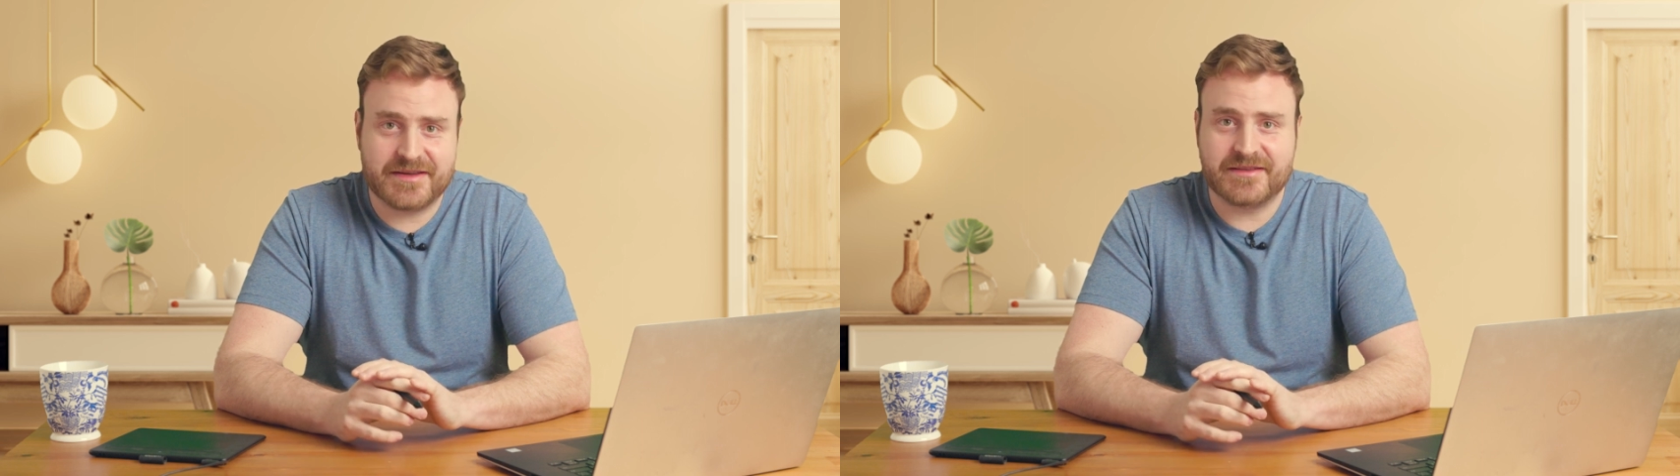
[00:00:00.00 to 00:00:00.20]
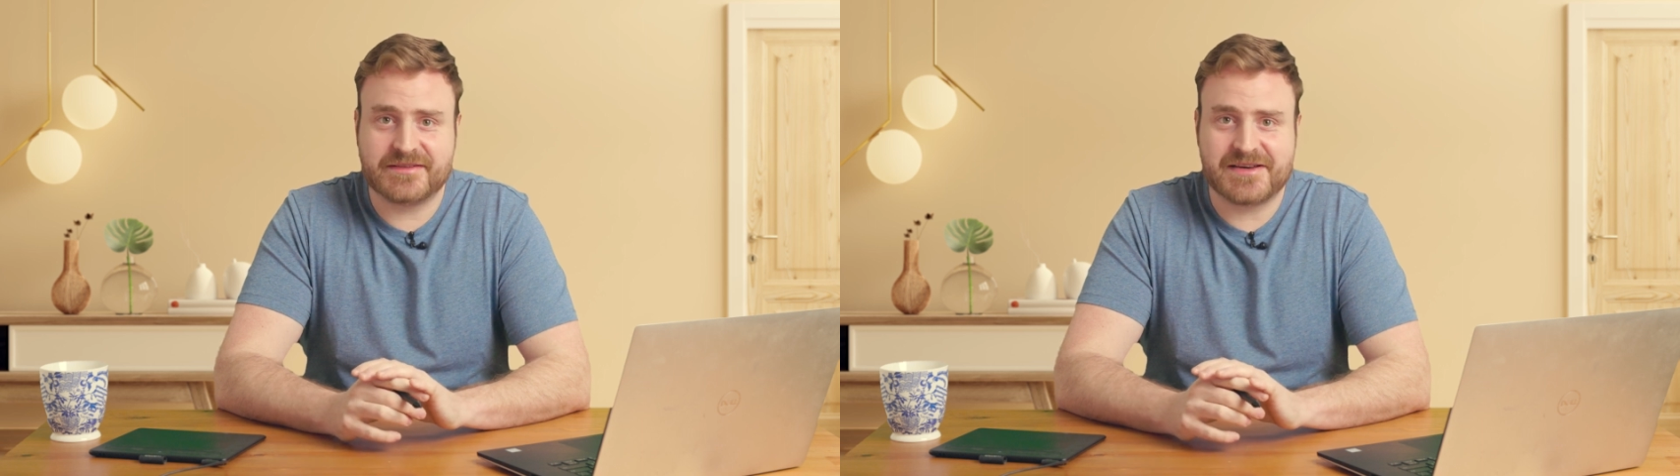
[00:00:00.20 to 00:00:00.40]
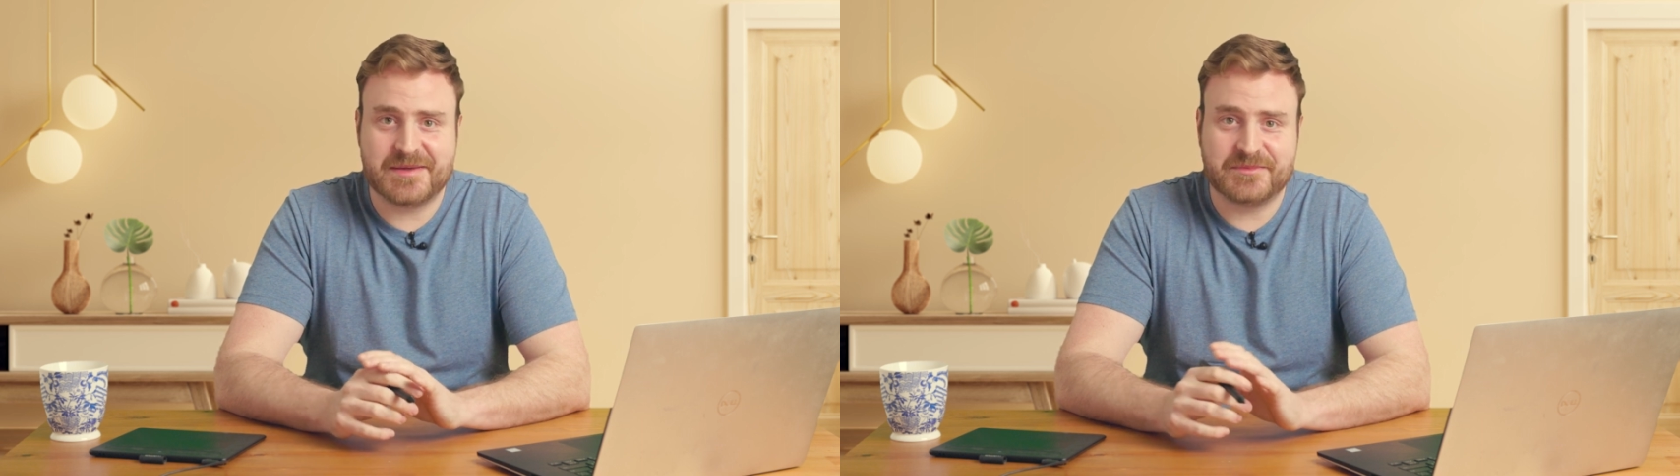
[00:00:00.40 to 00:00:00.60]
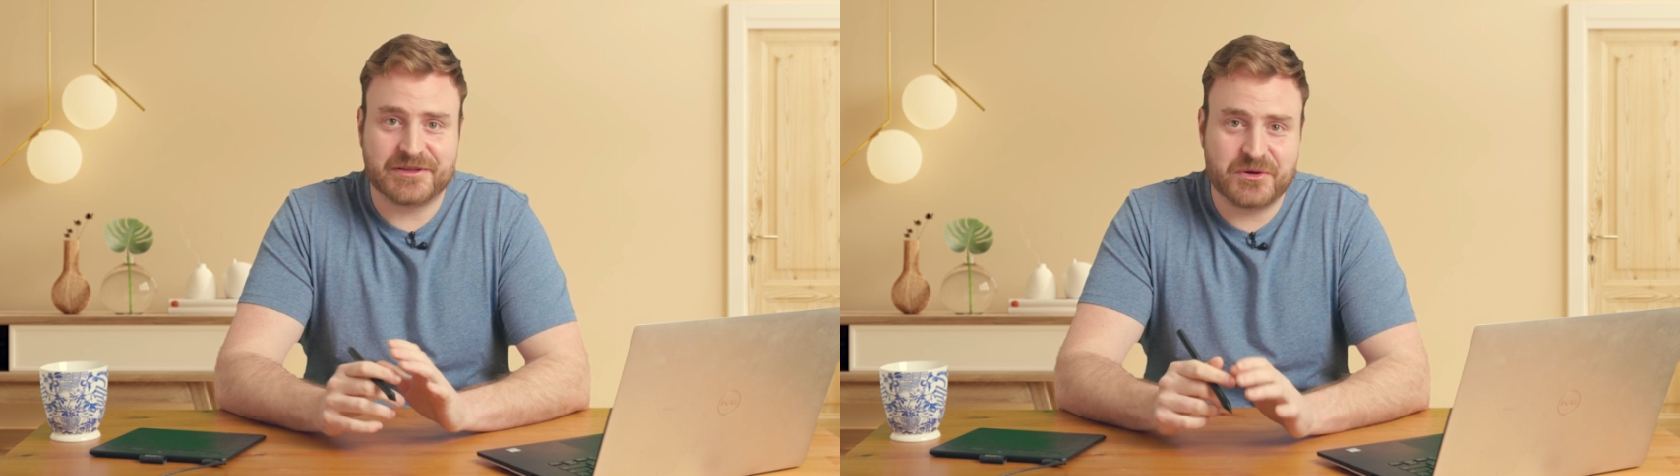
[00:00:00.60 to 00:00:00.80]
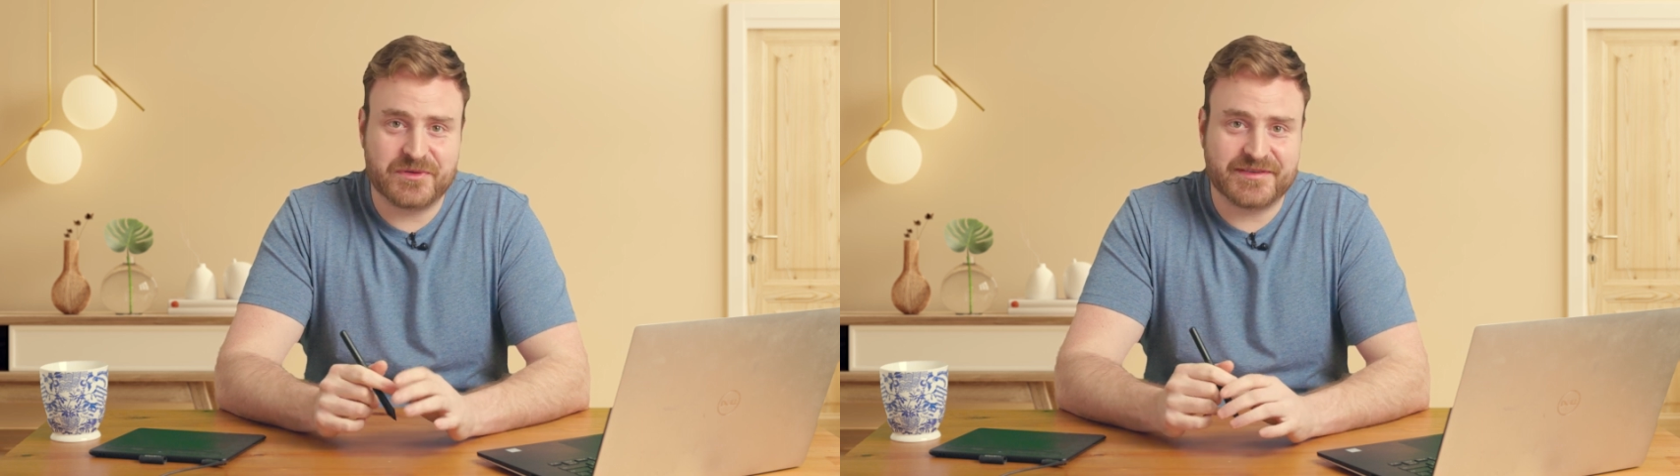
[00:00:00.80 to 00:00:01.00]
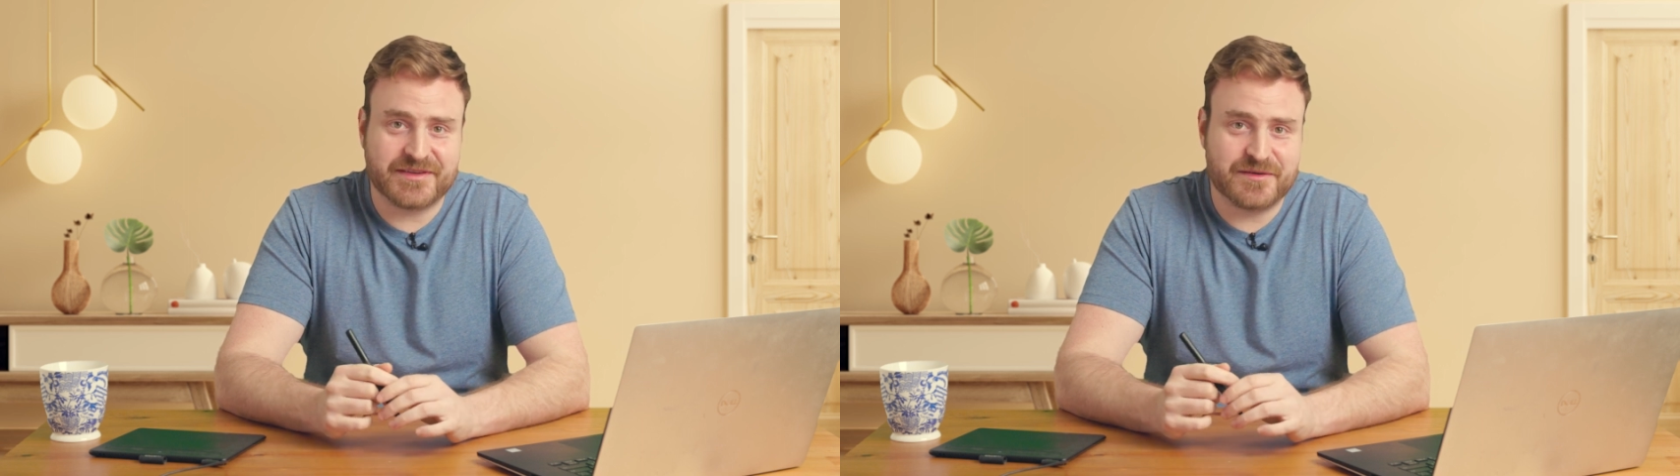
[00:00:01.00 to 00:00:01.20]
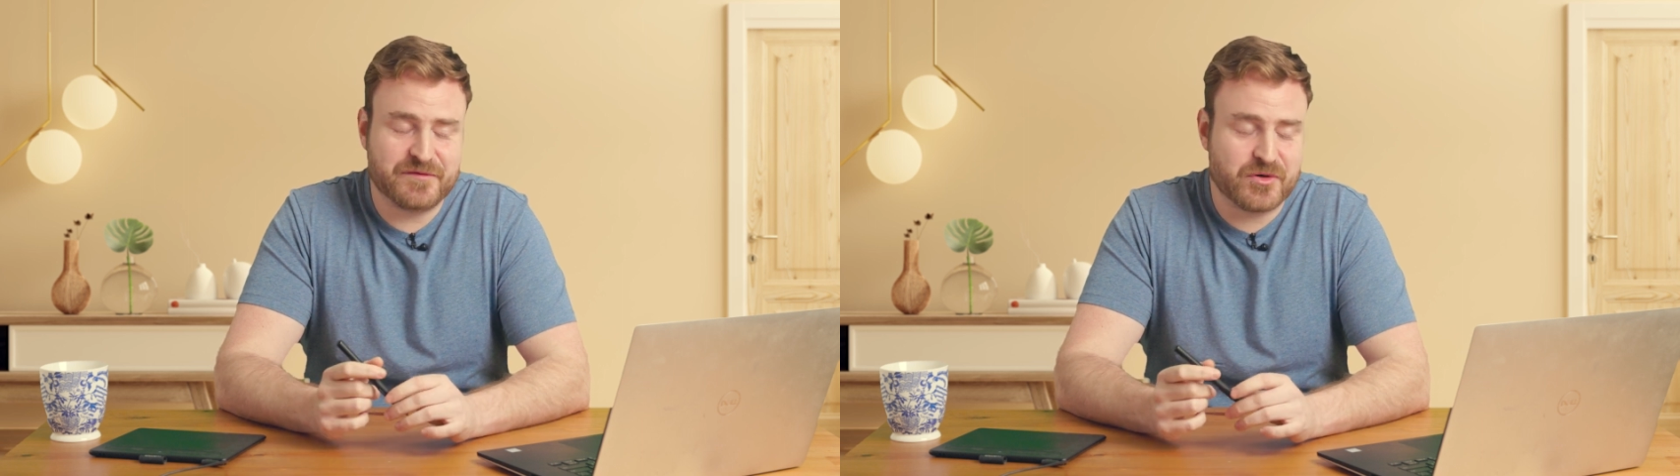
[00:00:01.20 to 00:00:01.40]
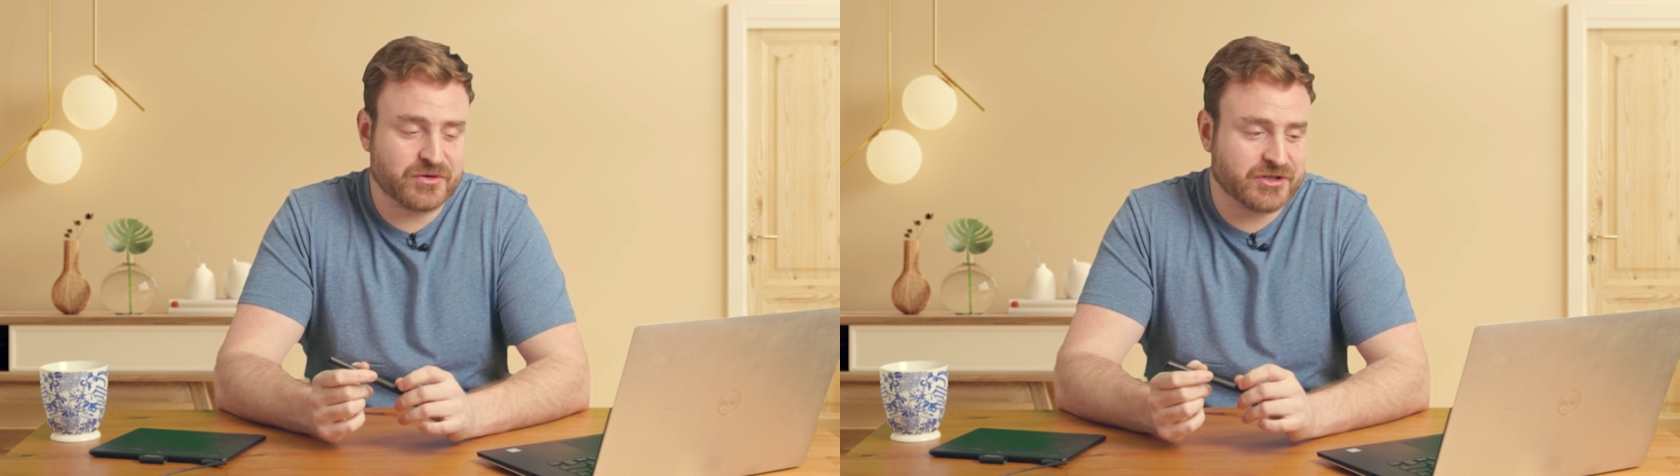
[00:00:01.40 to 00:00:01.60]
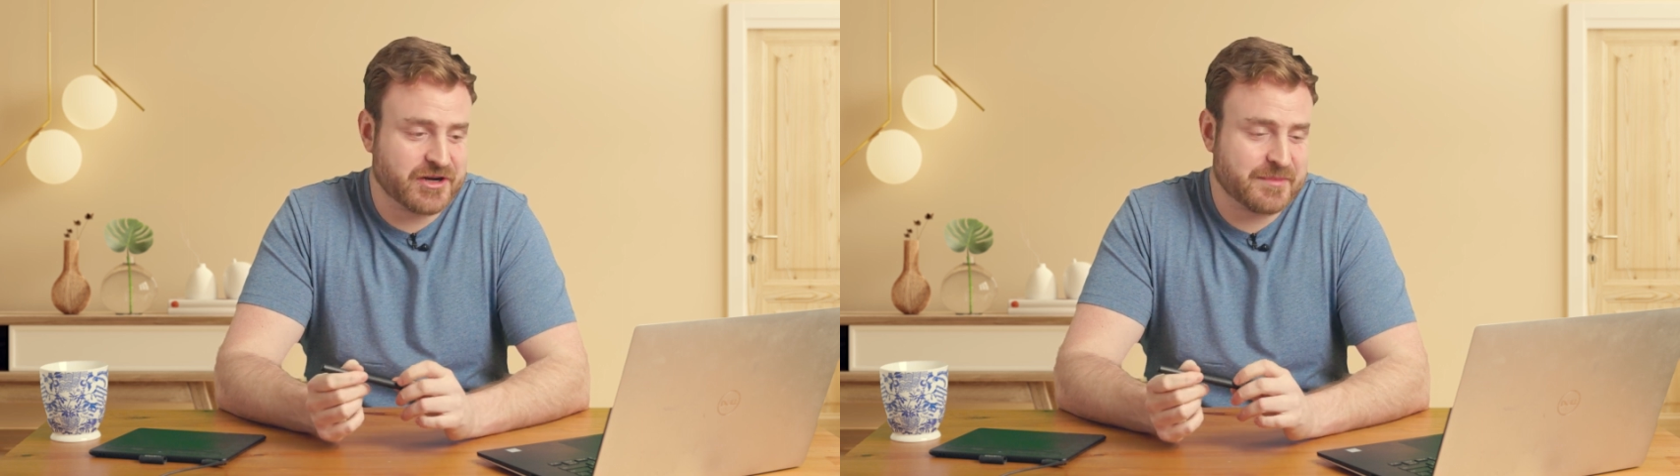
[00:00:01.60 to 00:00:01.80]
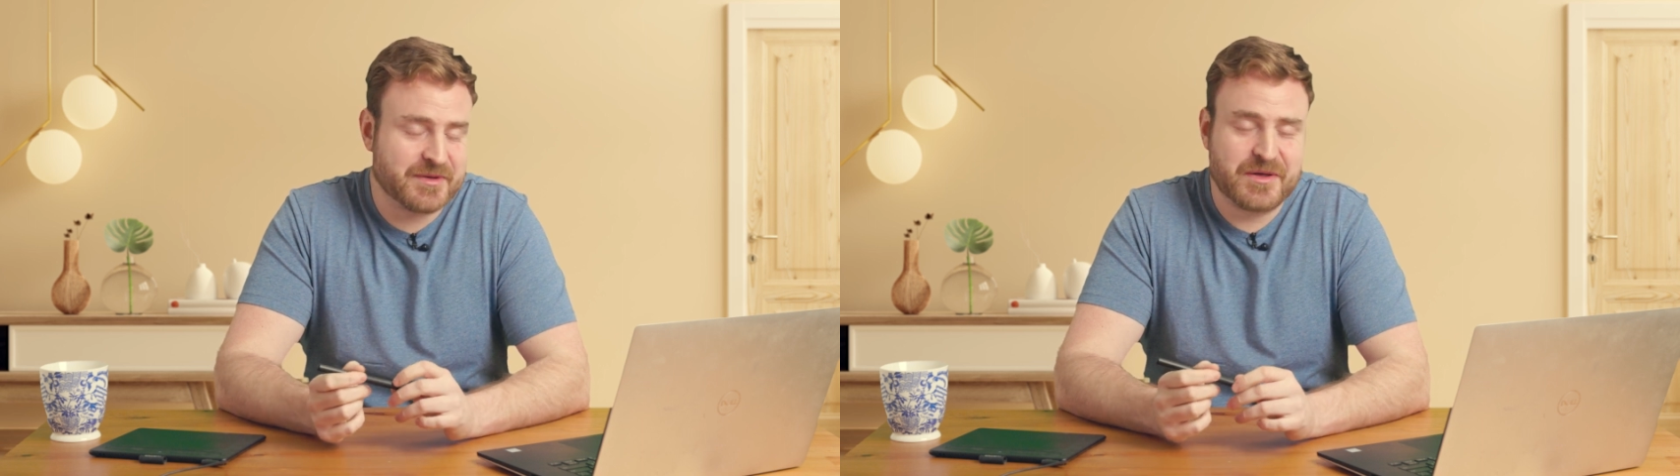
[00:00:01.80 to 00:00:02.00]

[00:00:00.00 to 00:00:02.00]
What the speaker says: it's time to load this into Photoshop,